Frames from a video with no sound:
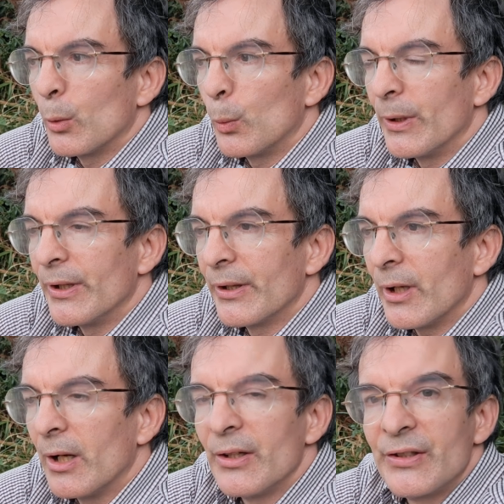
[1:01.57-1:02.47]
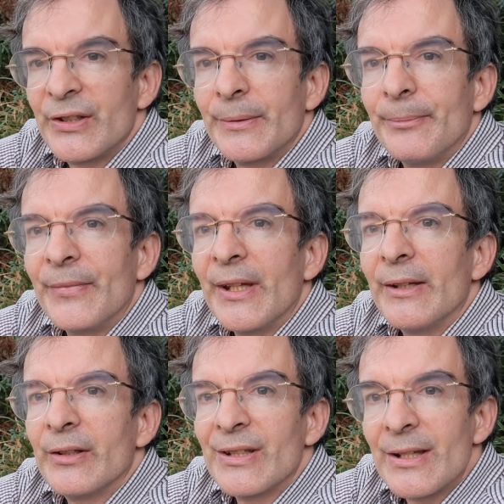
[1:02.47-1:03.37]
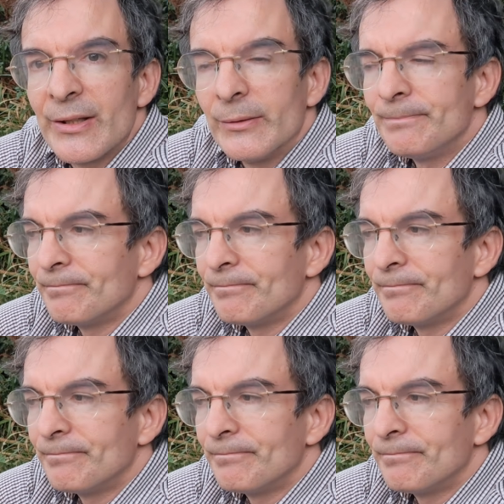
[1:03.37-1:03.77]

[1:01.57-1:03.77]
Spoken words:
with us in the center.